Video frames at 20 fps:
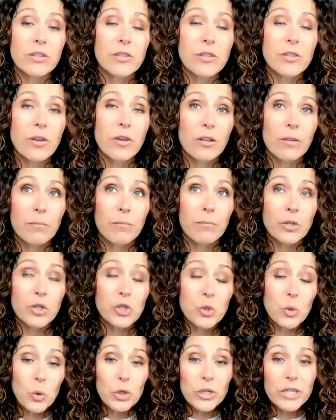the
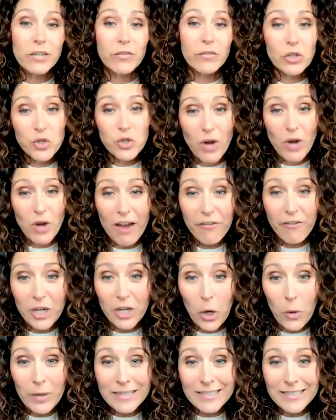majority of the traffic
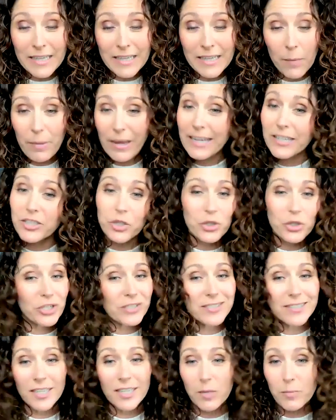going to that page are
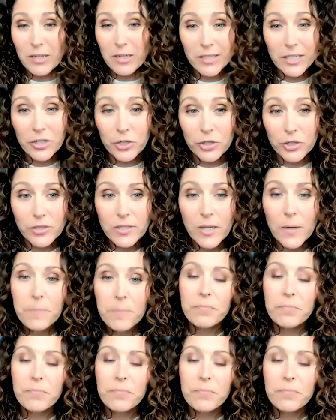just going to be clickers.